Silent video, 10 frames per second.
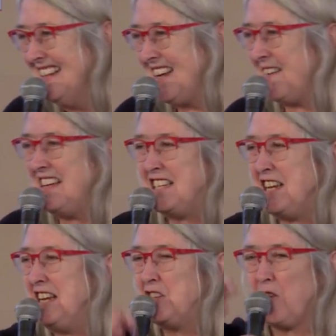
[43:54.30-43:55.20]
So he
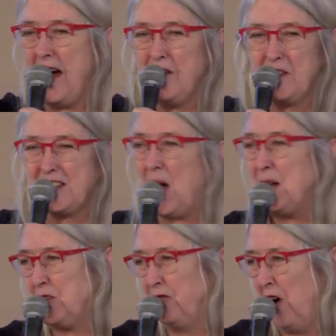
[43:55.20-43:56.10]
sees round the
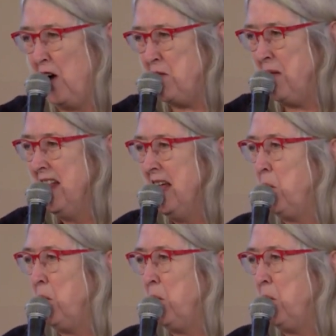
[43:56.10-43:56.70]
site of Rome,